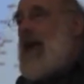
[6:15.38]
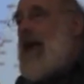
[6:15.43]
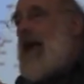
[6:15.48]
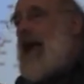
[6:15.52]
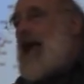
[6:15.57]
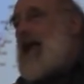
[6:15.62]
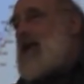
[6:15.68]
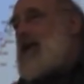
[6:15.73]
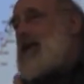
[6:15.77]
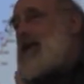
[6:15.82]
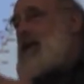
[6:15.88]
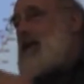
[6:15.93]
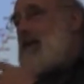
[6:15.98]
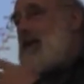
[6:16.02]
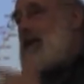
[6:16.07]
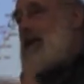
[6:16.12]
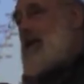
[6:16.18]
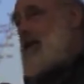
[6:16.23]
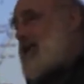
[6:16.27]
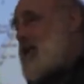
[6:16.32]

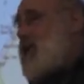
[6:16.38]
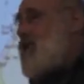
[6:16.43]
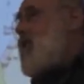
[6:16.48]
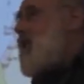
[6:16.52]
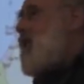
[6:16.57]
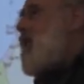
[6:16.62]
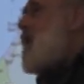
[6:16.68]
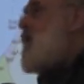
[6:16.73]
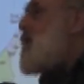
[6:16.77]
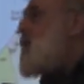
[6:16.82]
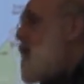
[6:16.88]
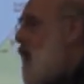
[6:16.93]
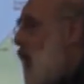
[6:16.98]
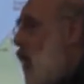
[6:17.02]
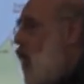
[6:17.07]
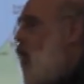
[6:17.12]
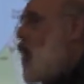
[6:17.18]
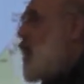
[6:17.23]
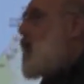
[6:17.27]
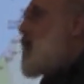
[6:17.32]
And Israel is
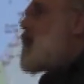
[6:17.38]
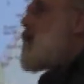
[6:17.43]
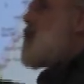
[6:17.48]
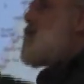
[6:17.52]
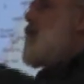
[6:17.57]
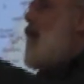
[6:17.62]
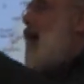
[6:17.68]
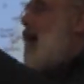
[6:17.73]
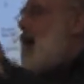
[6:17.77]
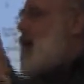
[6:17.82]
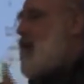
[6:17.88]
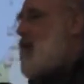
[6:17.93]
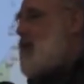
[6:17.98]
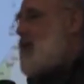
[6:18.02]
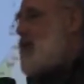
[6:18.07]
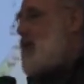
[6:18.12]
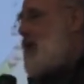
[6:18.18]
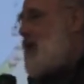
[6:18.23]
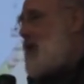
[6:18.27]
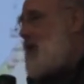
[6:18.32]
the only
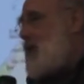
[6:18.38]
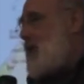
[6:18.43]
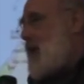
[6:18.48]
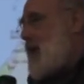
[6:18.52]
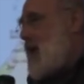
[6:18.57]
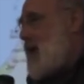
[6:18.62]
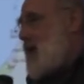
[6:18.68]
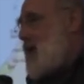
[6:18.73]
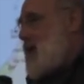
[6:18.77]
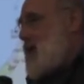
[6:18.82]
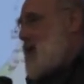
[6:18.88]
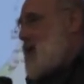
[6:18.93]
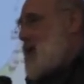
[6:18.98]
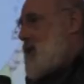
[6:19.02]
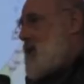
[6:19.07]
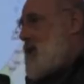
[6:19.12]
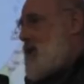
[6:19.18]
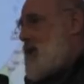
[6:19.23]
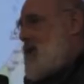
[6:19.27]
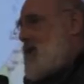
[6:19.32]
democracy in the Middle
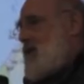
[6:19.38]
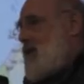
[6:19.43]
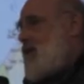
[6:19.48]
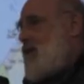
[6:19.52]
East.